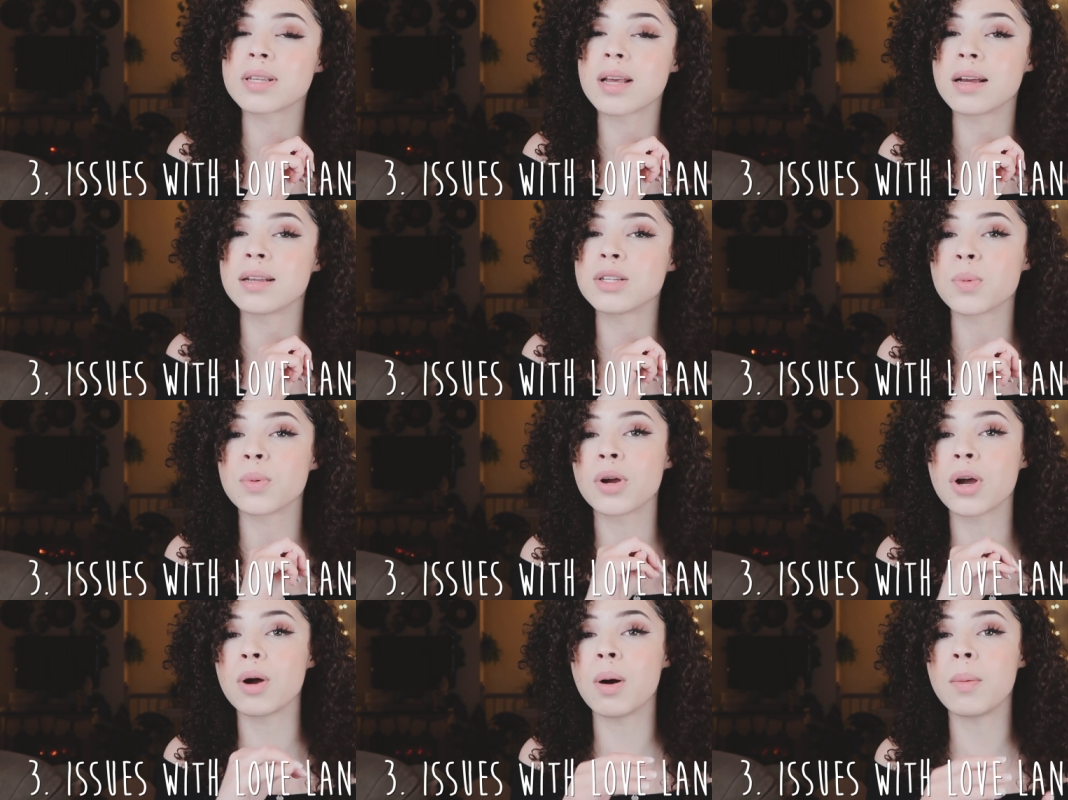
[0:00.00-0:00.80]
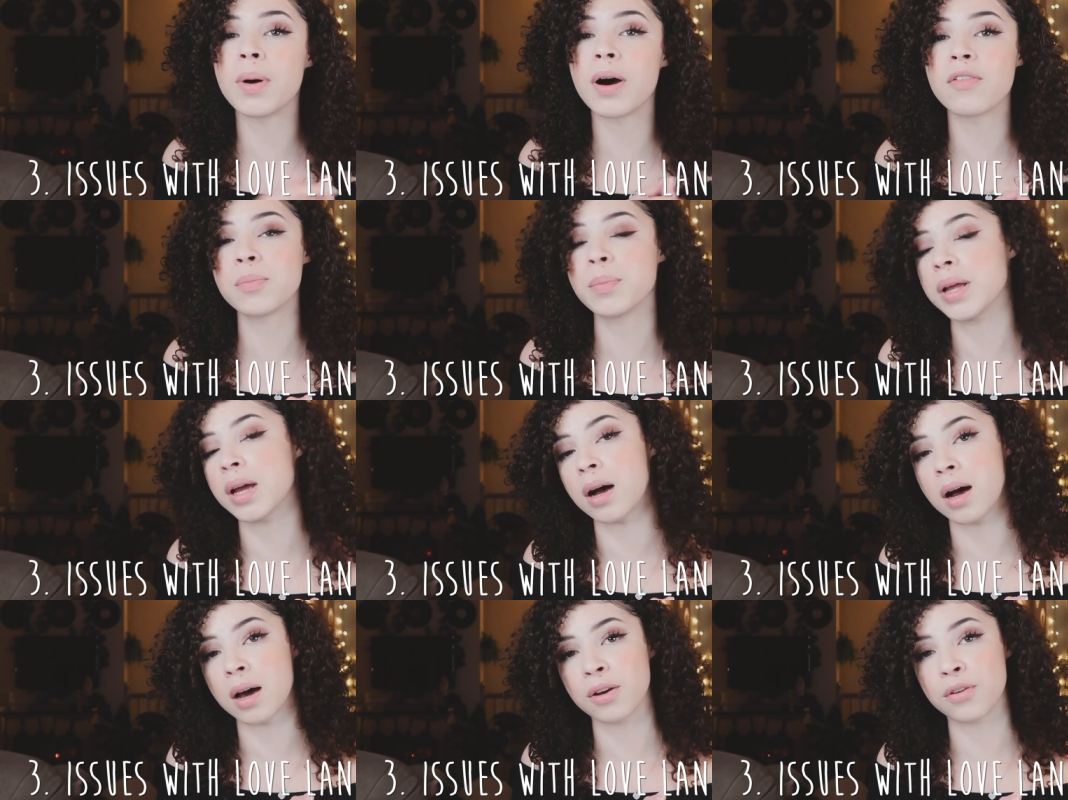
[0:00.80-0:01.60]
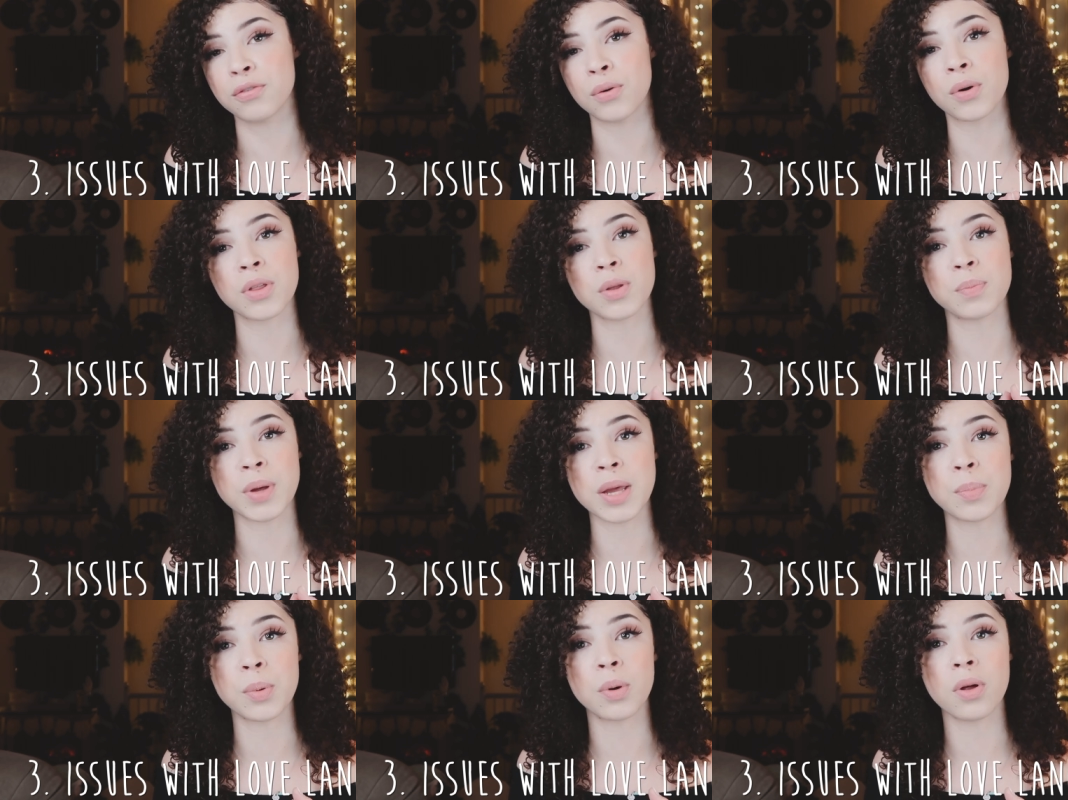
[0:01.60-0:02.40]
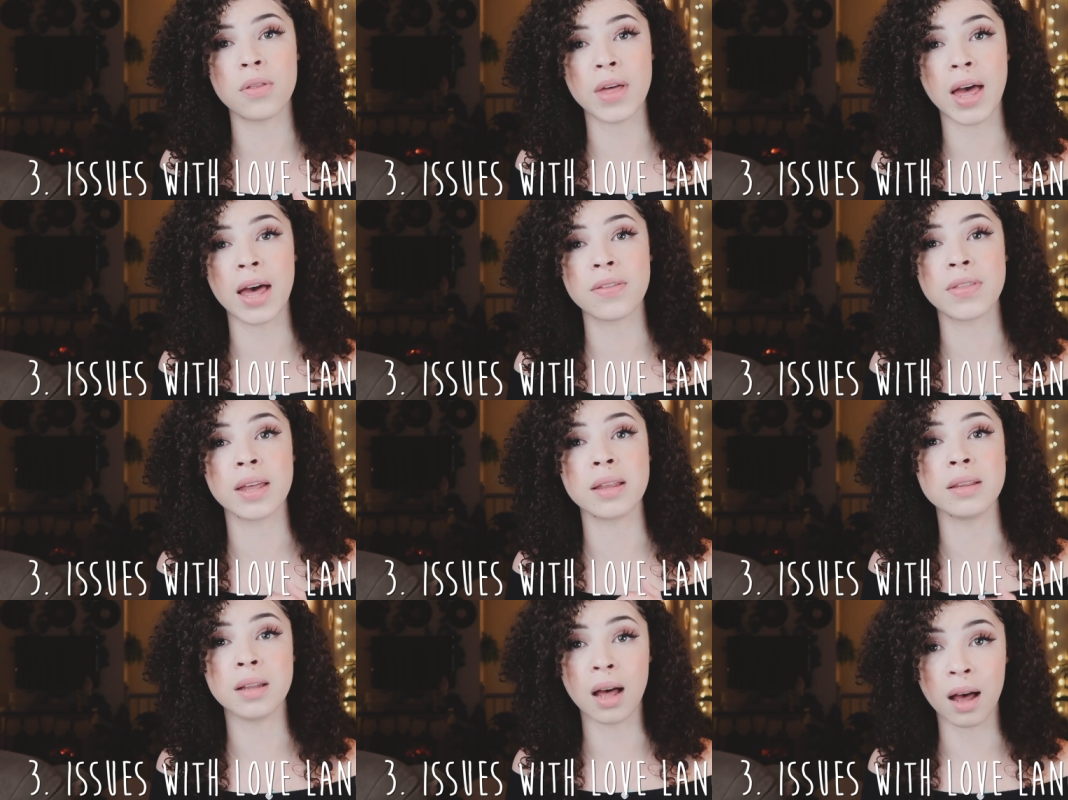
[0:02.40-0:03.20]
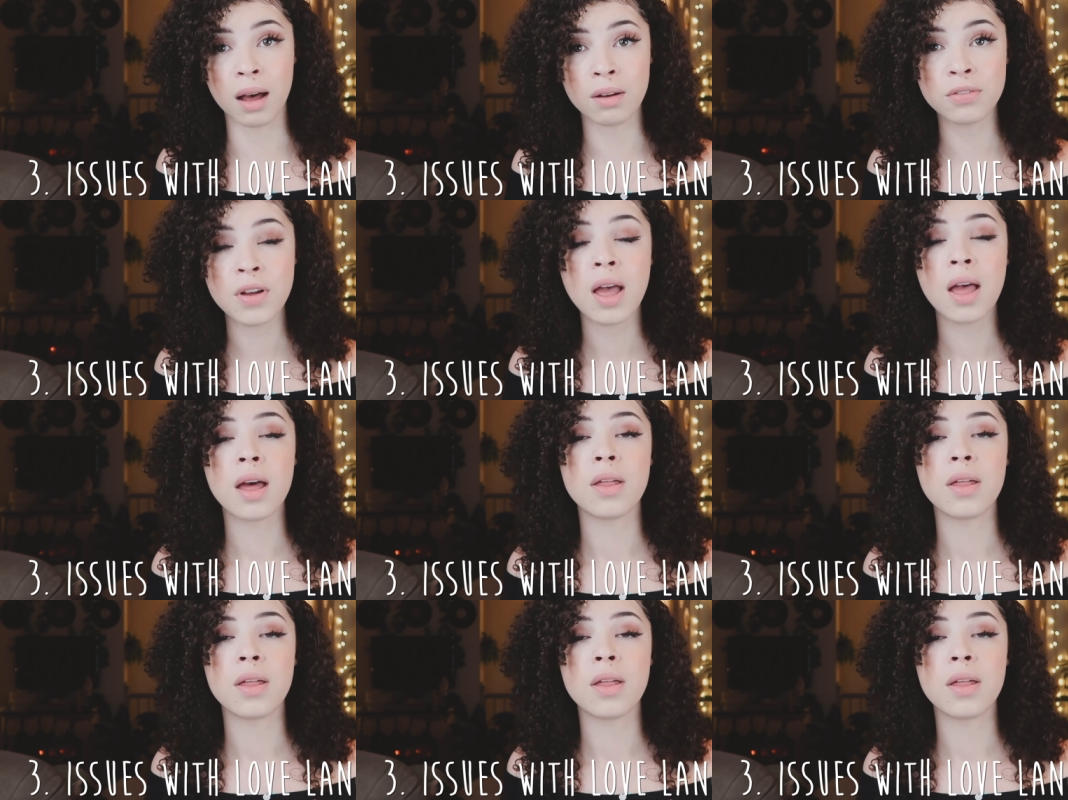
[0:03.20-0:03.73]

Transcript: signs will go above and beyond for the people that they love.